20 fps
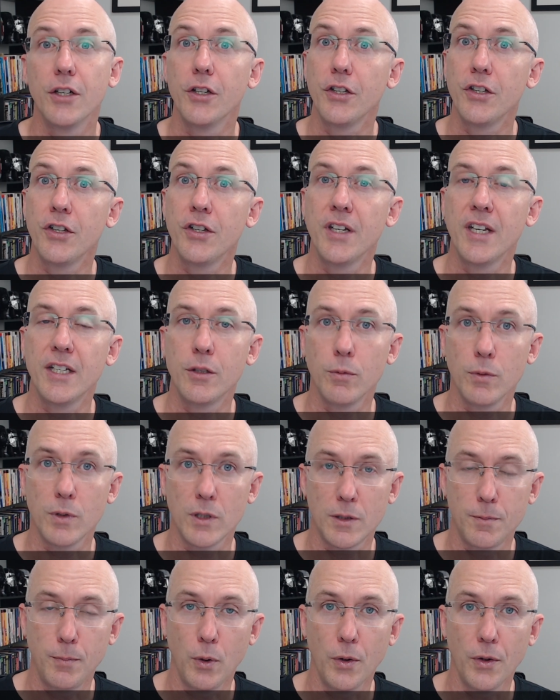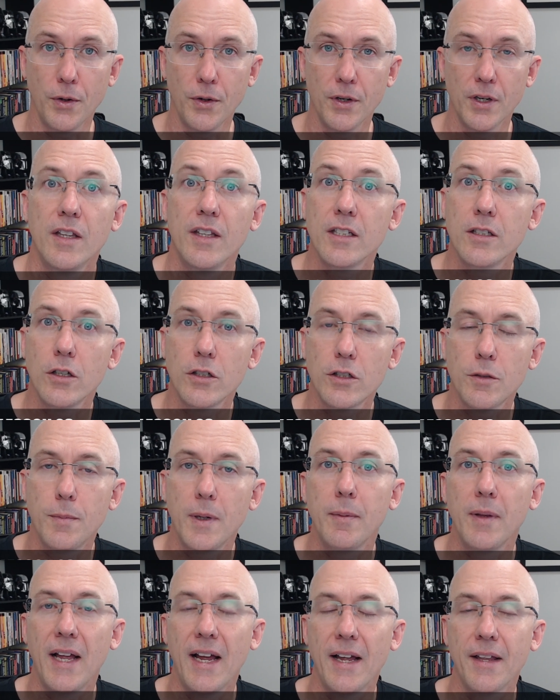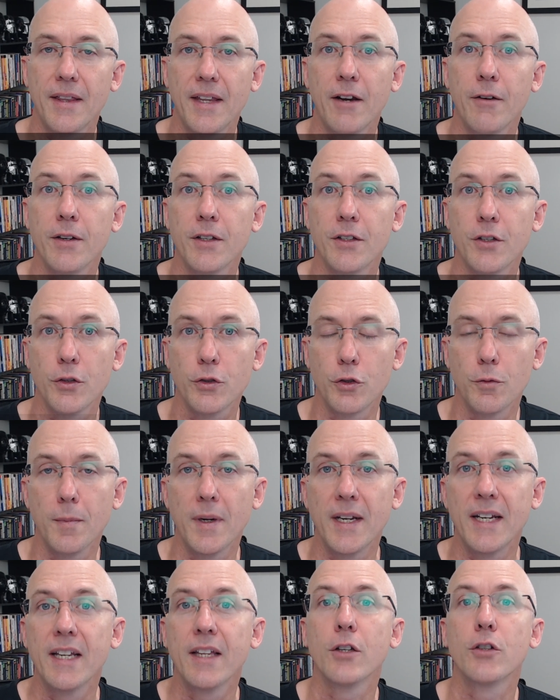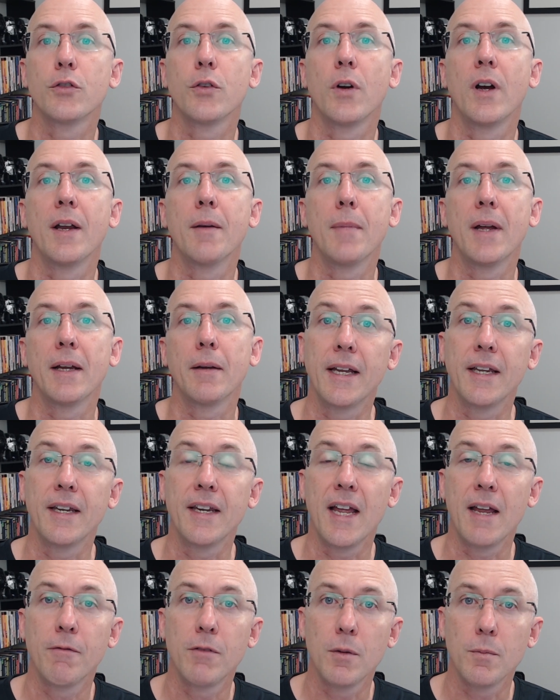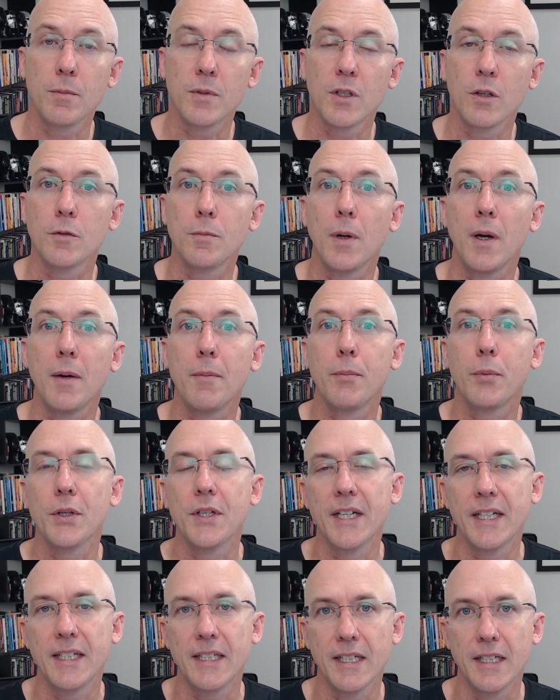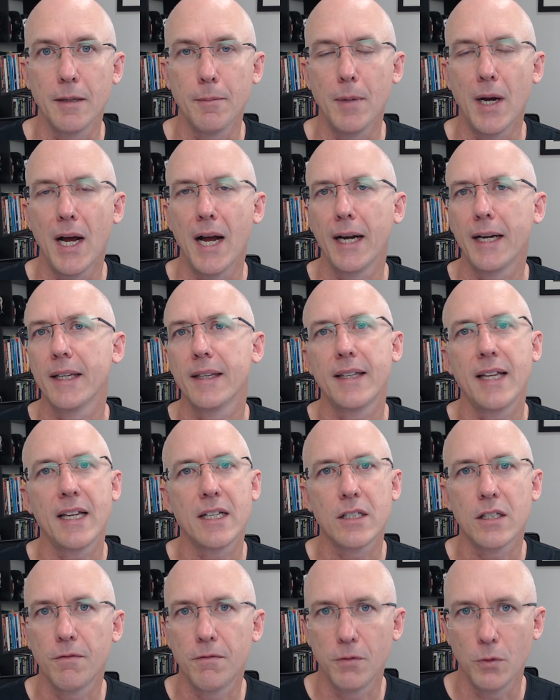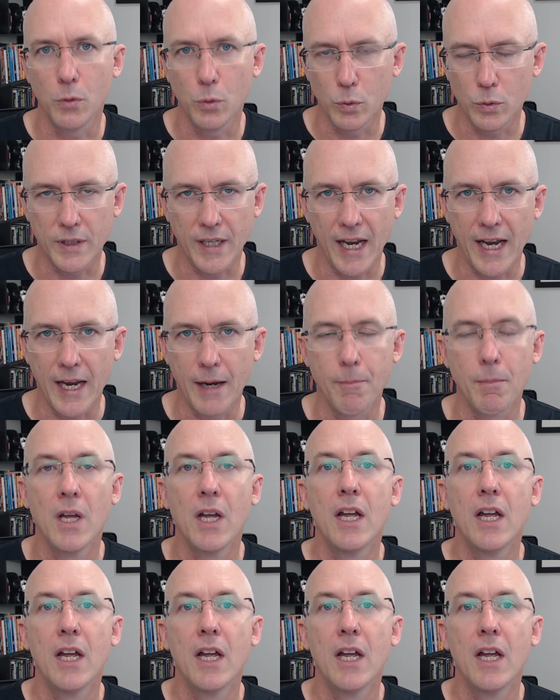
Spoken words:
You need to respond. There's lots of people out there in social media that try and make a name for themselves by predicting the market. That's a fool's game.